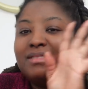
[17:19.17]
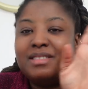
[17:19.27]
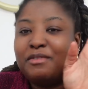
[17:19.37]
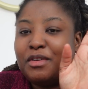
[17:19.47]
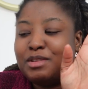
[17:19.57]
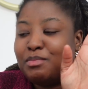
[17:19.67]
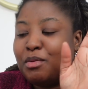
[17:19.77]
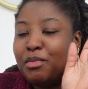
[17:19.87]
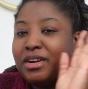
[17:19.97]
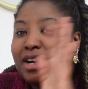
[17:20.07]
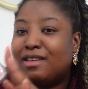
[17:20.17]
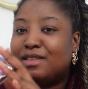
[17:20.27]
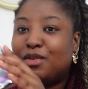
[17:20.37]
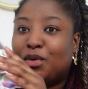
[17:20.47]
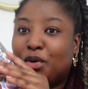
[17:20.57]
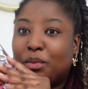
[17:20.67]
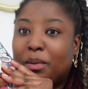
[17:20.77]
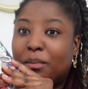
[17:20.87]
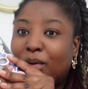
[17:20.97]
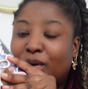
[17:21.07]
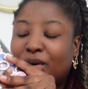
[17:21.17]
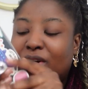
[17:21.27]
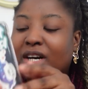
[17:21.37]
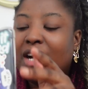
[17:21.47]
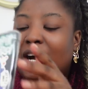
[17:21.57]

the first book, but now he's even growing on me more.